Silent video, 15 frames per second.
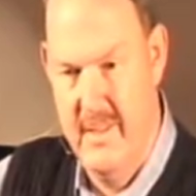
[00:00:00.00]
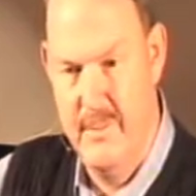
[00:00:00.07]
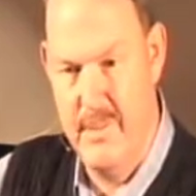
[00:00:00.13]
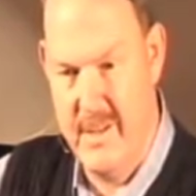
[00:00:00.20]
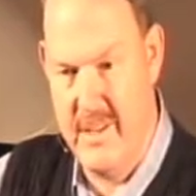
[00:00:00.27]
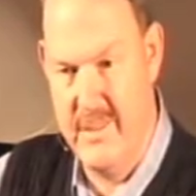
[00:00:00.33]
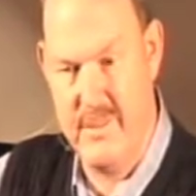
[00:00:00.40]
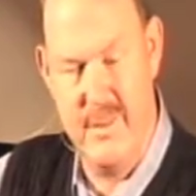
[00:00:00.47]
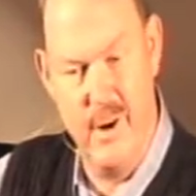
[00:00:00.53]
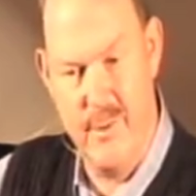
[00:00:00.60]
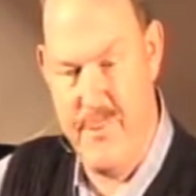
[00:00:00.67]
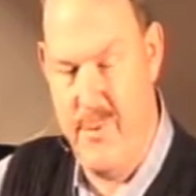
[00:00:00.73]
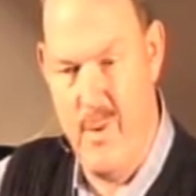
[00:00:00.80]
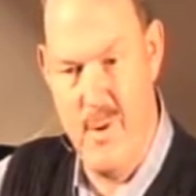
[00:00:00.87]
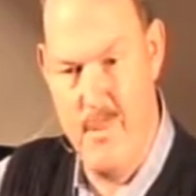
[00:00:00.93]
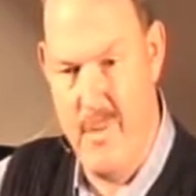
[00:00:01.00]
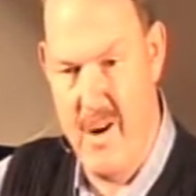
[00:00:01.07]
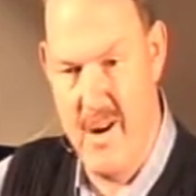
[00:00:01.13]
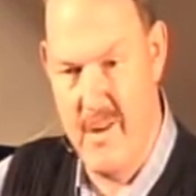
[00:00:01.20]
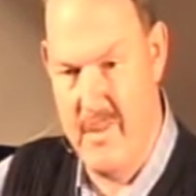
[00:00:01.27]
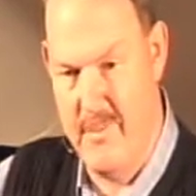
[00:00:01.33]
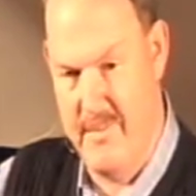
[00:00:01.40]
because they're far
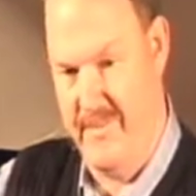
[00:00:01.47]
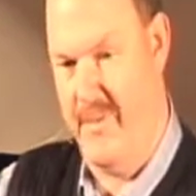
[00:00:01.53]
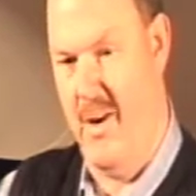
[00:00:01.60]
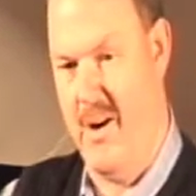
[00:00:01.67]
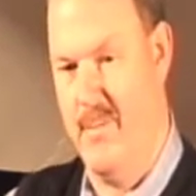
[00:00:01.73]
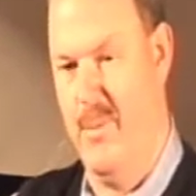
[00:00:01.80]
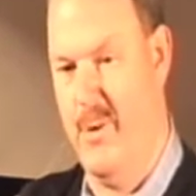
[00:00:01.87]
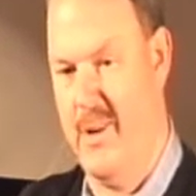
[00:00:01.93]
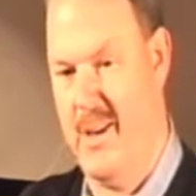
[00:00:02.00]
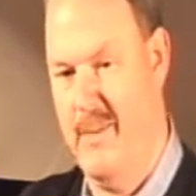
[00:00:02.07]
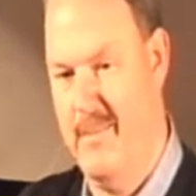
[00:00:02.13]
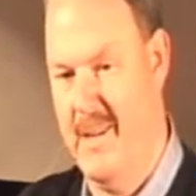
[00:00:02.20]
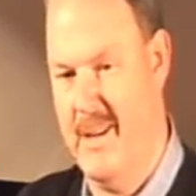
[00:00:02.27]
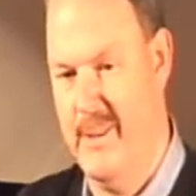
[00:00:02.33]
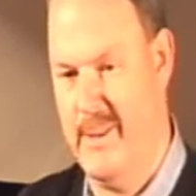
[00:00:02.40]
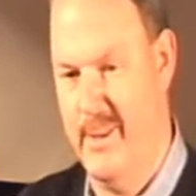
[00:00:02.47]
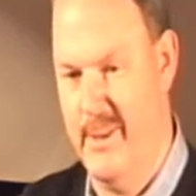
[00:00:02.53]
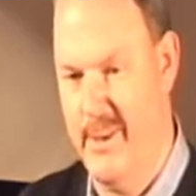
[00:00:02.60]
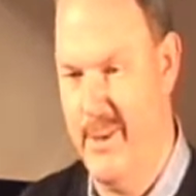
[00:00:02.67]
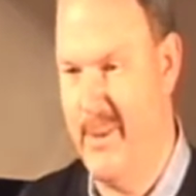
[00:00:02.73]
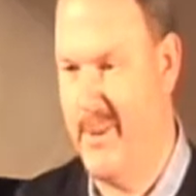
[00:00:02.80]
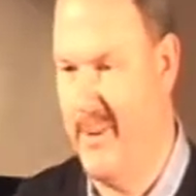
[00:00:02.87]
more, far more committed to
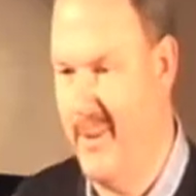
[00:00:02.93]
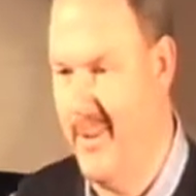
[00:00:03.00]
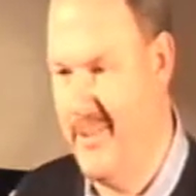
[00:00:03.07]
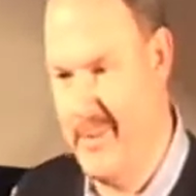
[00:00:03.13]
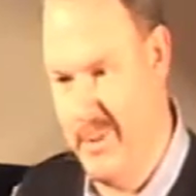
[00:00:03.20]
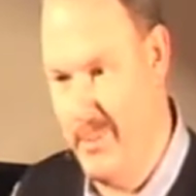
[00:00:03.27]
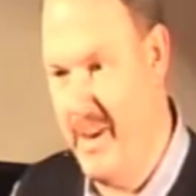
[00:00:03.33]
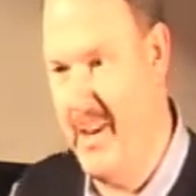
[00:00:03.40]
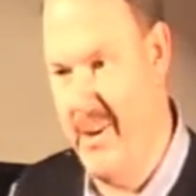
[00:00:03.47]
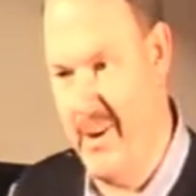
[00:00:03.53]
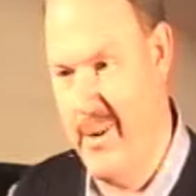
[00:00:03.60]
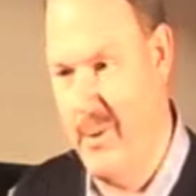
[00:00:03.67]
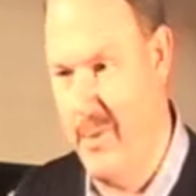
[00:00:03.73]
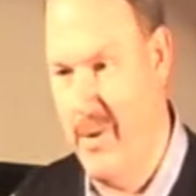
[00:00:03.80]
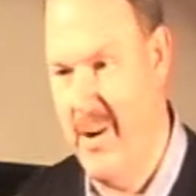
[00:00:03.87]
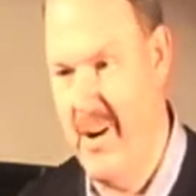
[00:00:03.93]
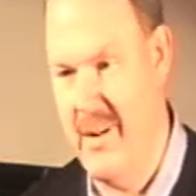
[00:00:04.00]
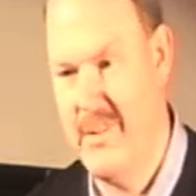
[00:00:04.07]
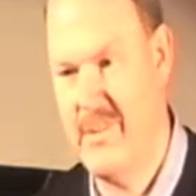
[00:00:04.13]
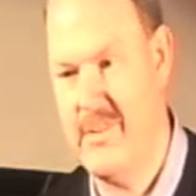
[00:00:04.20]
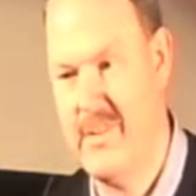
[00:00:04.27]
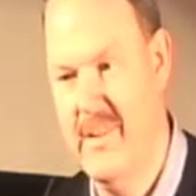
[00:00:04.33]
their cause than we are to
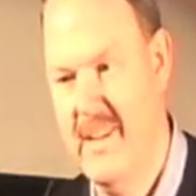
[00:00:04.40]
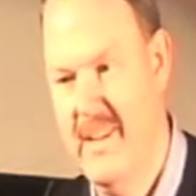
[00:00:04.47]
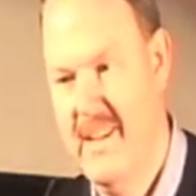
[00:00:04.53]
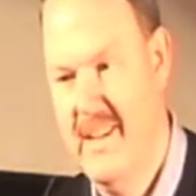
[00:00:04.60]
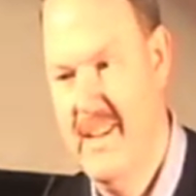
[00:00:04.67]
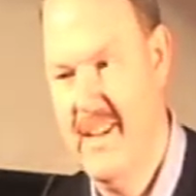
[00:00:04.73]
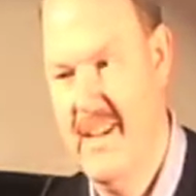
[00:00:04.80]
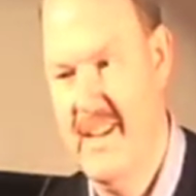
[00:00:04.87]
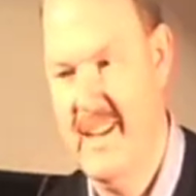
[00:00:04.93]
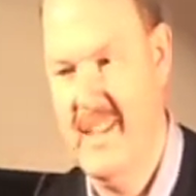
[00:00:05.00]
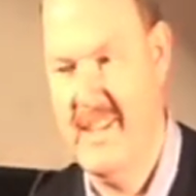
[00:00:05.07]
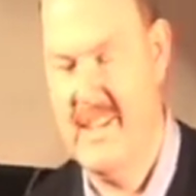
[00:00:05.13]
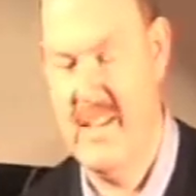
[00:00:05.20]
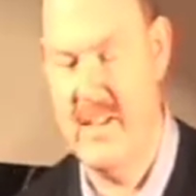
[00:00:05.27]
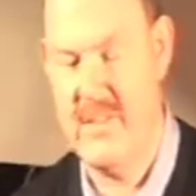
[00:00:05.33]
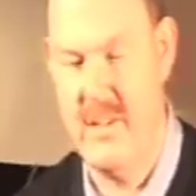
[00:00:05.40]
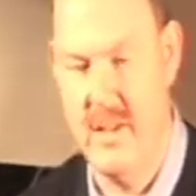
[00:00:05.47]
ours. And it takes